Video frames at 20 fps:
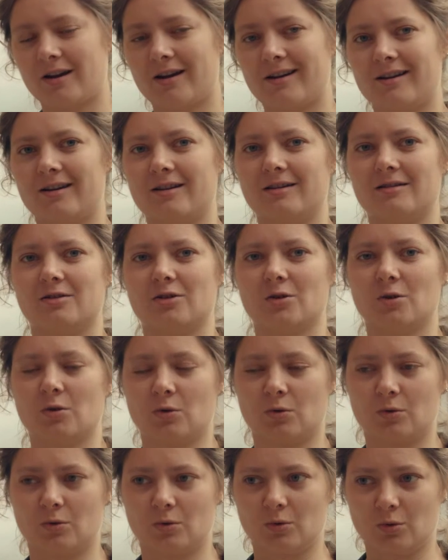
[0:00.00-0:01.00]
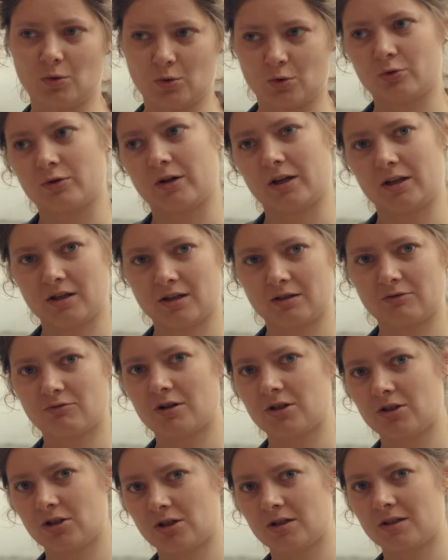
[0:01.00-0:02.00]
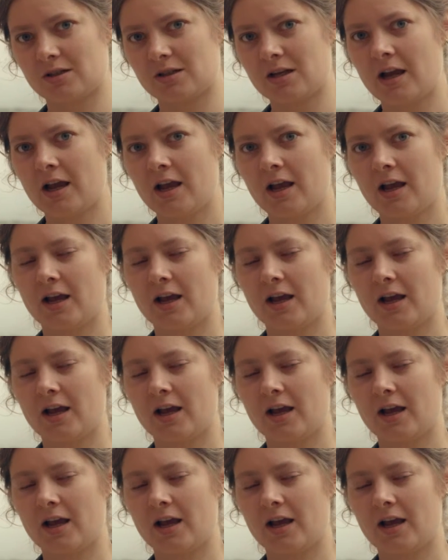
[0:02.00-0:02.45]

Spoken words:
and Ukrainian Russians.